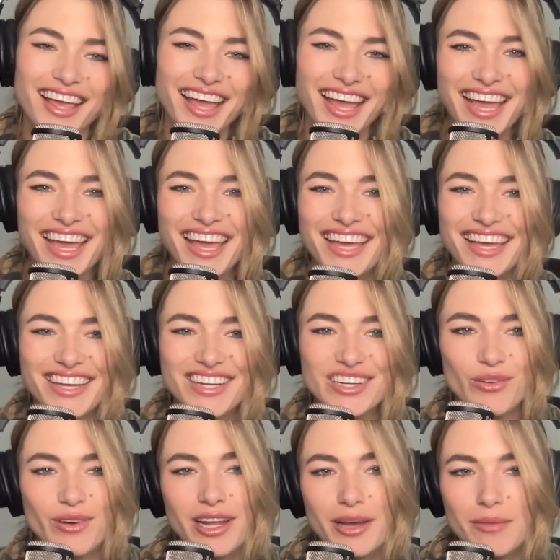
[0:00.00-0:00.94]

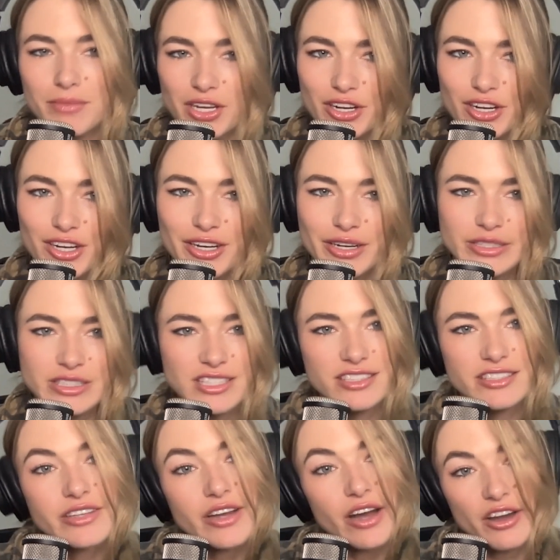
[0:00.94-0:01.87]
Hey, what up, nerds?
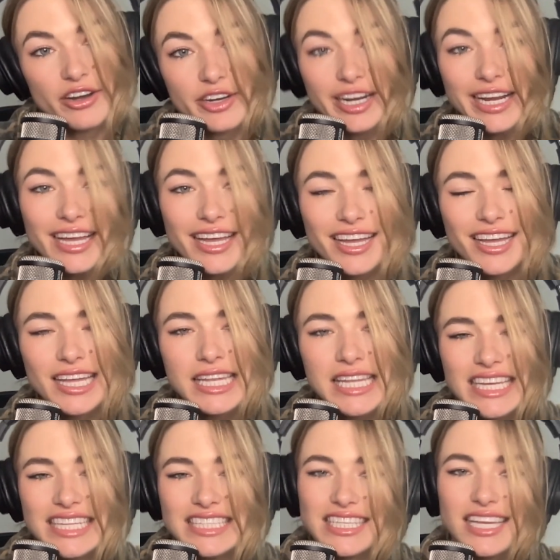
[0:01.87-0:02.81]
It's Connor
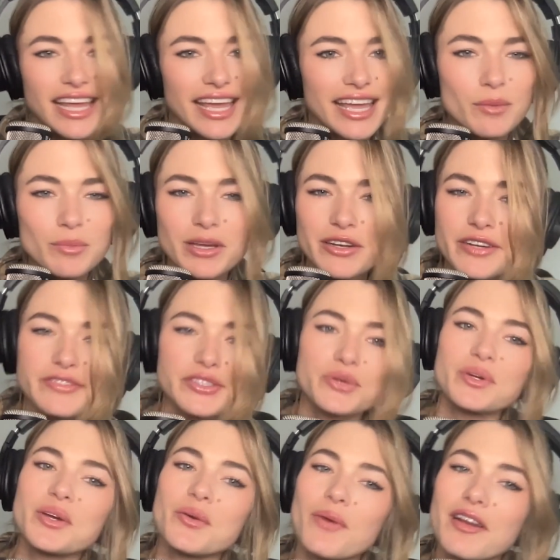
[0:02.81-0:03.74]
Ann, and today I'm
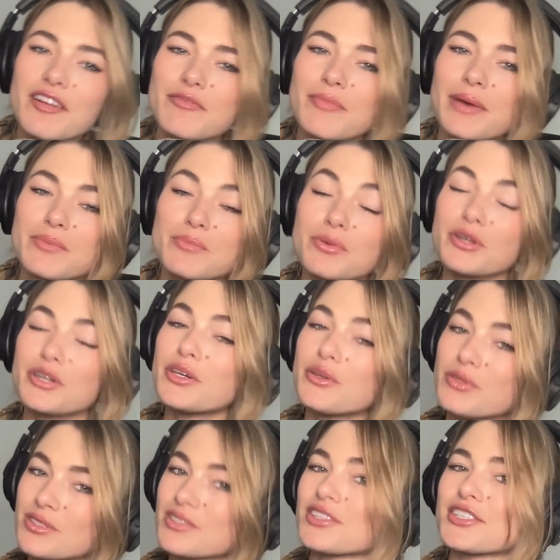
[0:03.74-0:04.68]
interviewing one of my
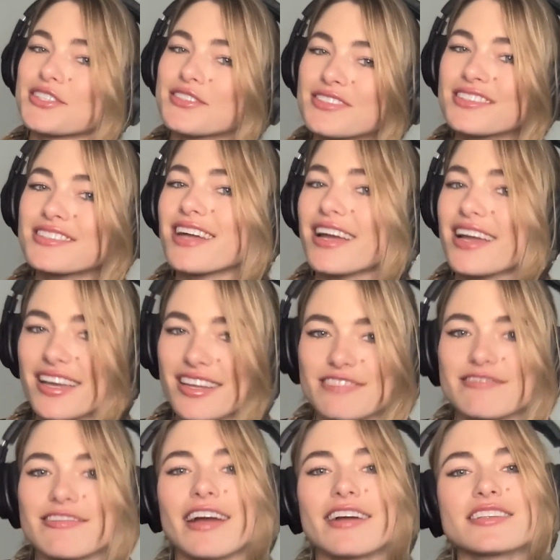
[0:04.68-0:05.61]
producers,
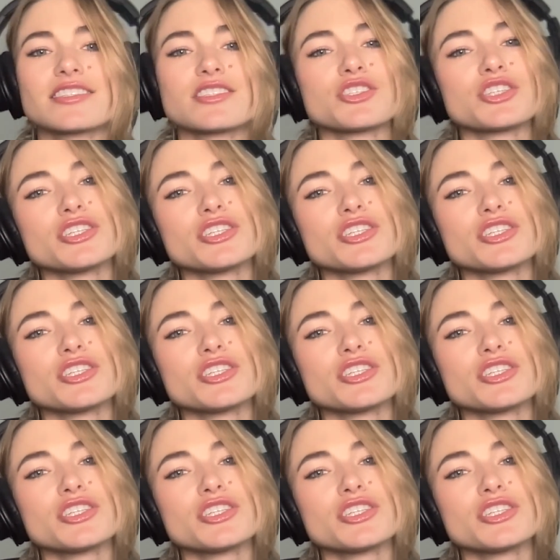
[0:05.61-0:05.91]
Diana Rex.